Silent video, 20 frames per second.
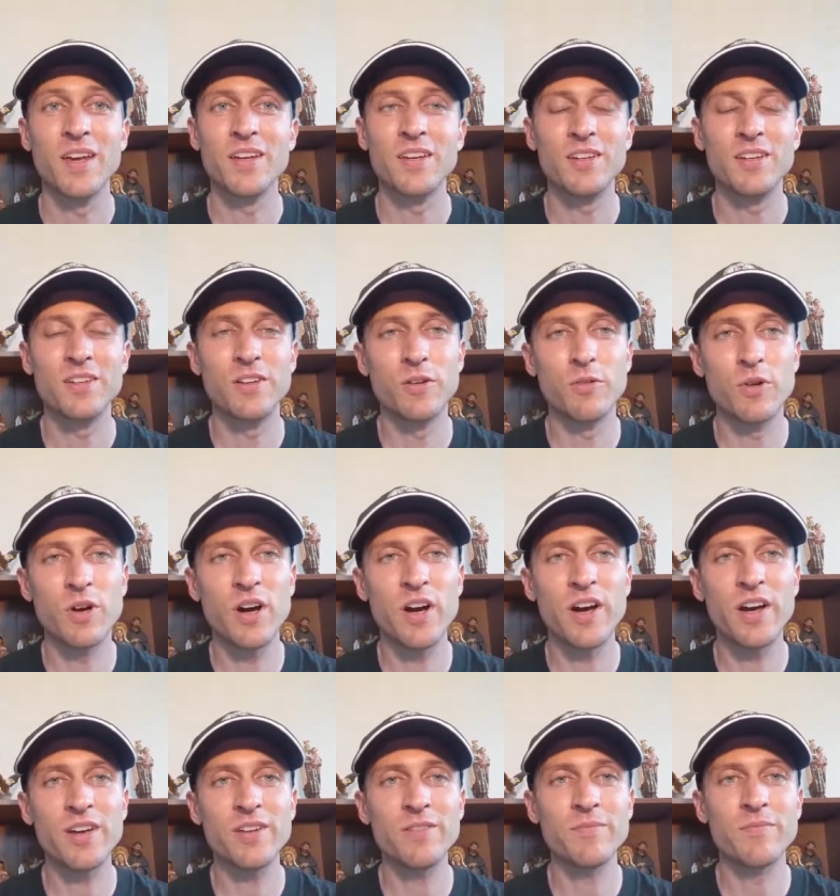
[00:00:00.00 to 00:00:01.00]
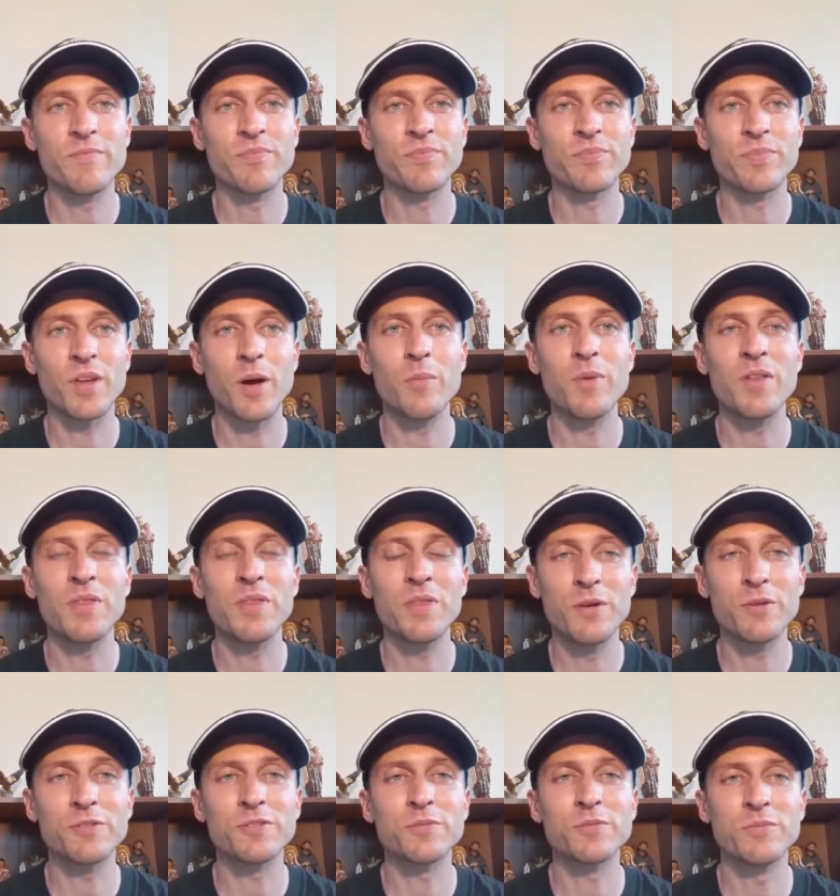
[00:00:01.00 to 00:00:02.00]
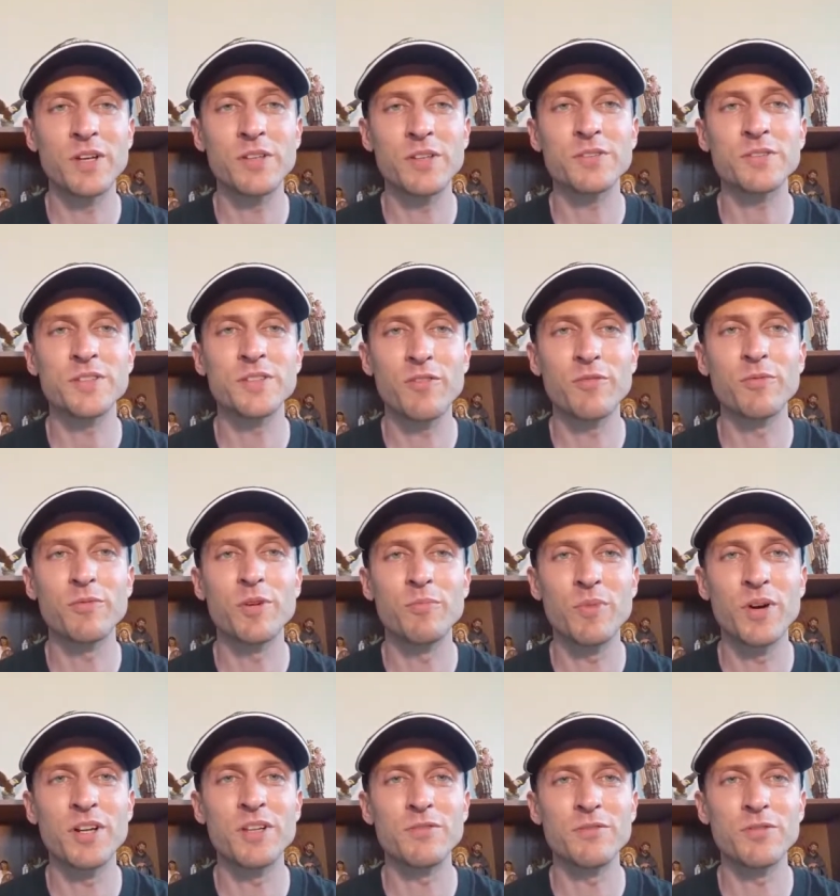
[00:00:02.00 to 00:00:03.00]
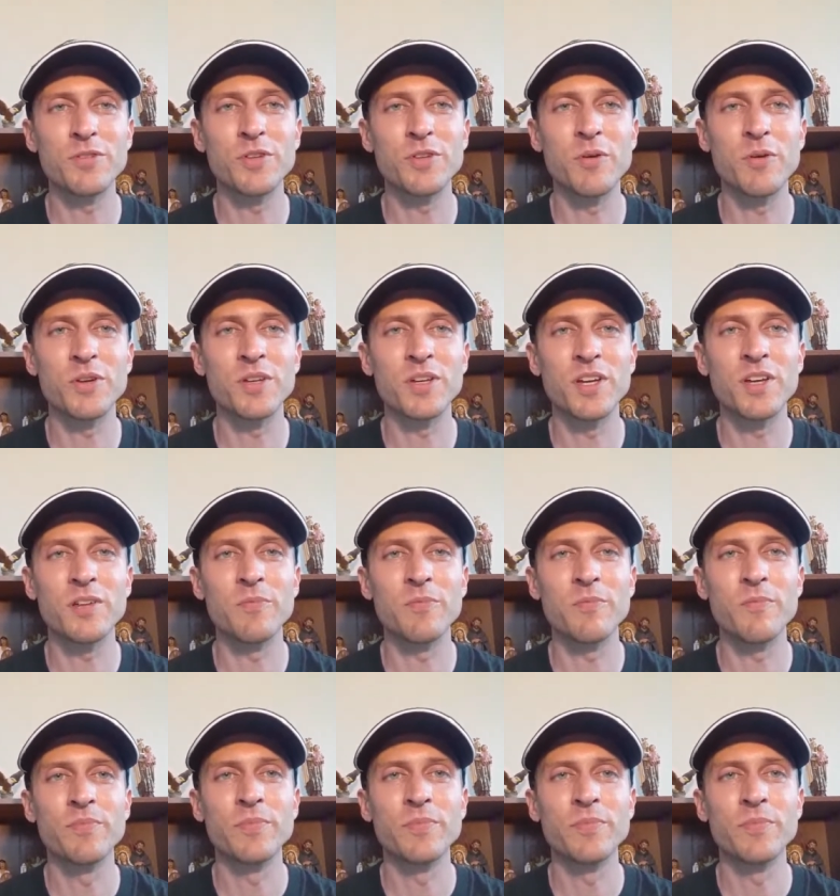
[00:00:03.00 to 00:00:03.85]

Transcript: You know why? I'll bet there's some nice government money flowing in.